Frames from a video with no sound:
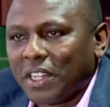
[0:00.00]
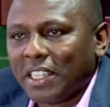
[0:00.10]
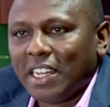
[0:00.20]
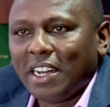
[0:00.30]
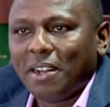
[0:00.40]

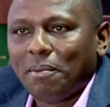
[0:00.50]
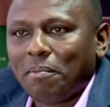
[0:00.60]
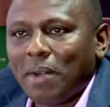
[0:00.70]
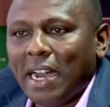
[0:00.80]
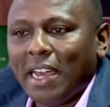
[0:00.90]
Kenya
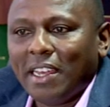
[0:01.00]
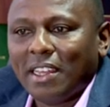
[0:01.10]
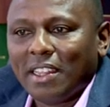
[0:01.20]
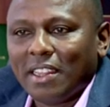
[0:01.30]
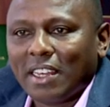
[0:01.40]
by
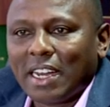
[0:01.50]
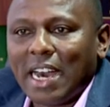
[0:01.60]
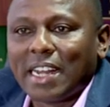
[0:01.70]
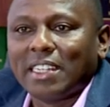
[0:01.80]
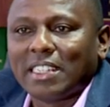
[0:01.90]
the
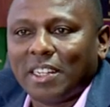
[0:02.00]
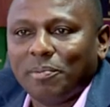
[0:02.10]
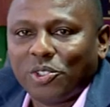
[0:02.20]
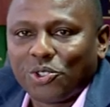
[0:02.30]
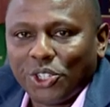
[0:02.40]
current
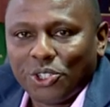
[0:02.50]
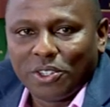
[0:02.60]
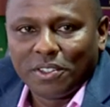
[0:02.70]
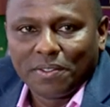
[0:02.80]
administration.